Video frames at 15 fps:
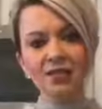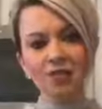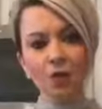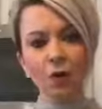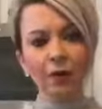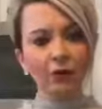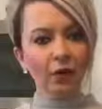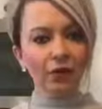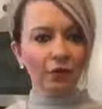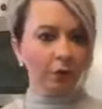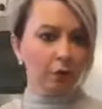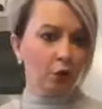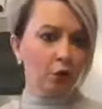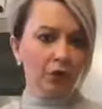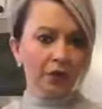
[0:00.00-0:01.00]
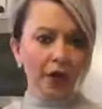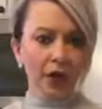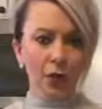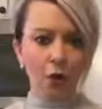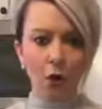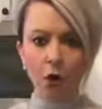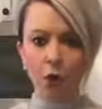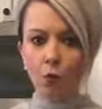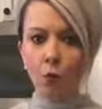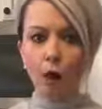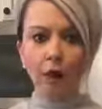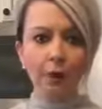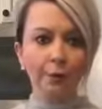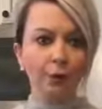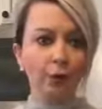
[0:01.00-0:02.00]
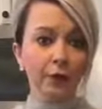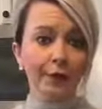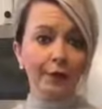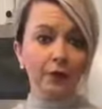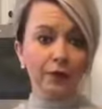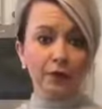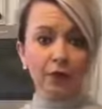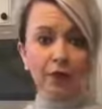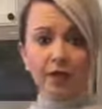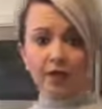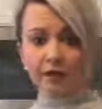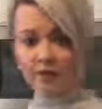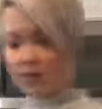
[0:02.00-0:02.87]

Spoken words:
so I let them cook that long while I'm cooking other things.